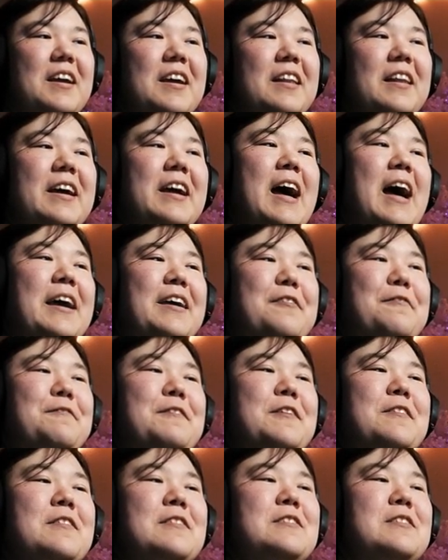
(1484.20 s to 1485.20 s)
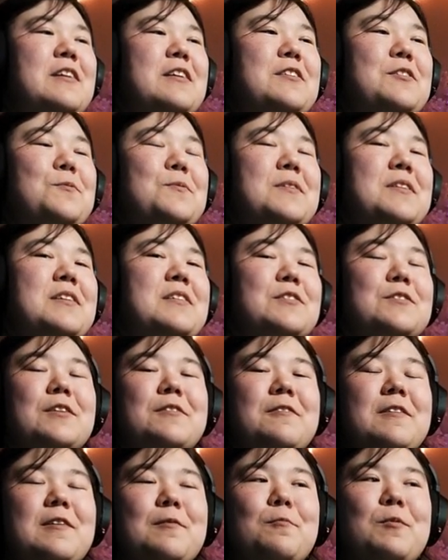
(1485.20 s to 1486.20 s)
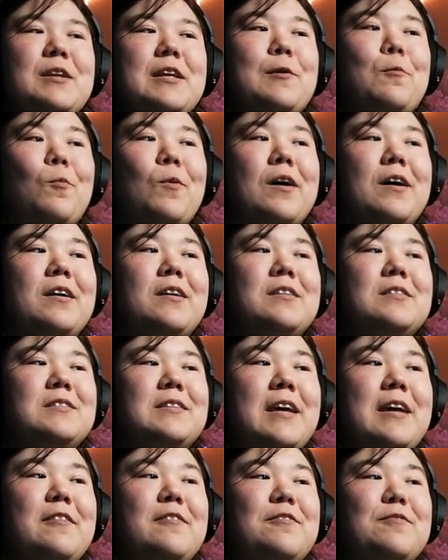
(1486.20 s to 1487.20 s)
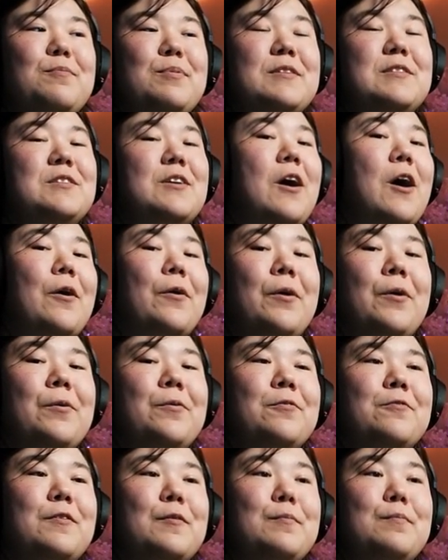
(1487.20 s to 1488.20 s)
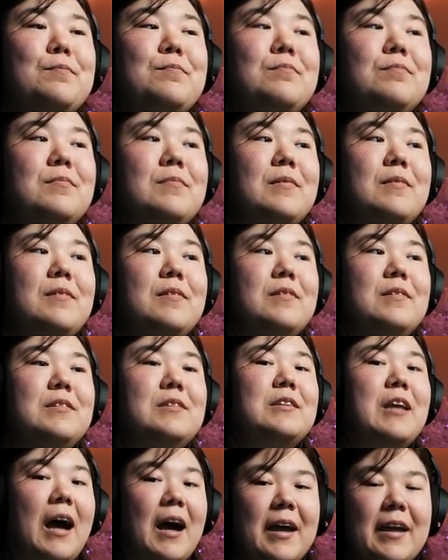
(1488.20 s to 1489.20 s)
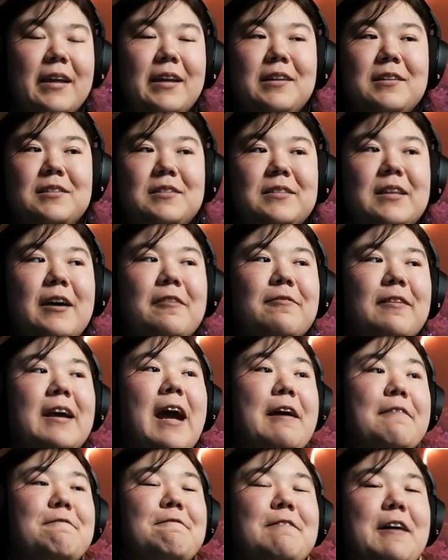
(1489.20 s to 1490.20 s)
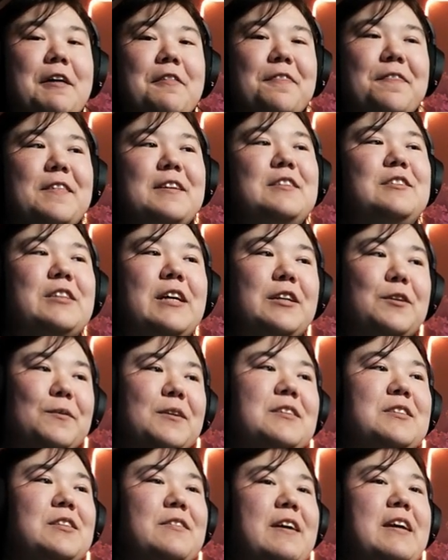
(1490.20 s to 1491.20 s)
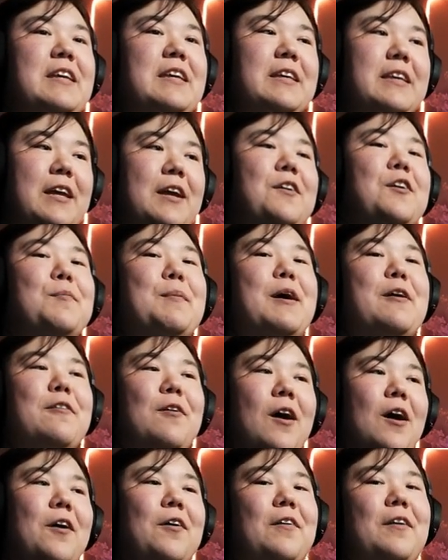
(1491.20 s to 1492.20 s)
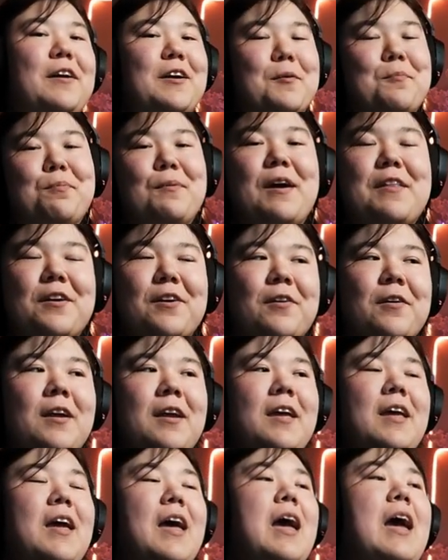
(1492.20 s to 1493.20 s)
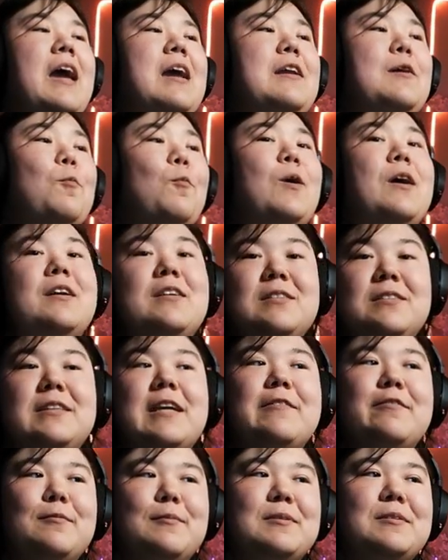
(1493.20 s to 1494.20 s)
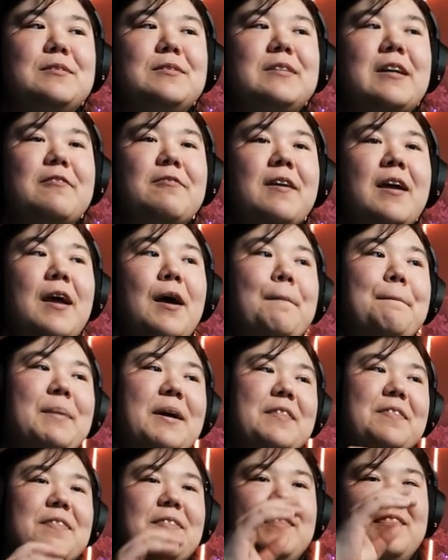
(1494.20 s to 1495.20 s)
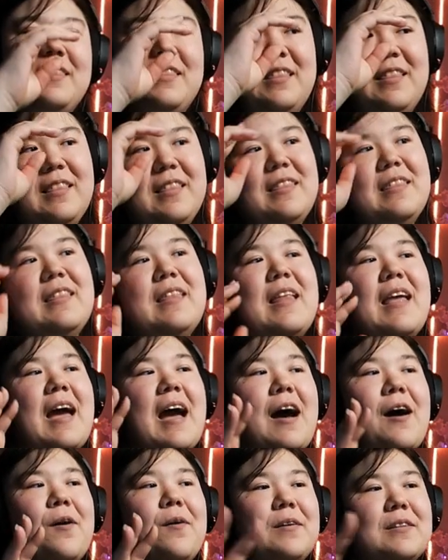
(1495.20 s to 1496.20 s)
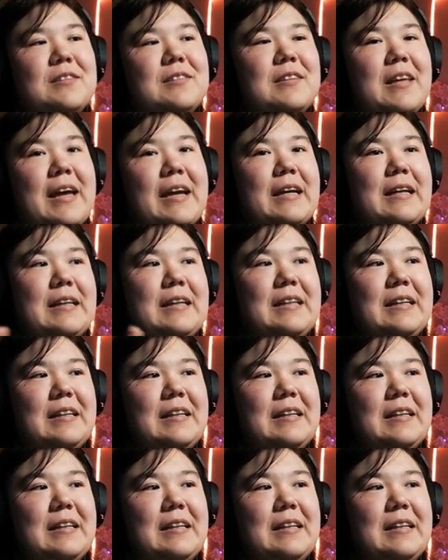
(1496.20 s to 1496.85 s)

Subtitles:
like, I could feel the genuineness of him when he wanted to save Prince Haro from dying and stuff. Like, I felt the genuineness that he cared about Haro like a brother, and he wanted to save him and stuff. But now it's like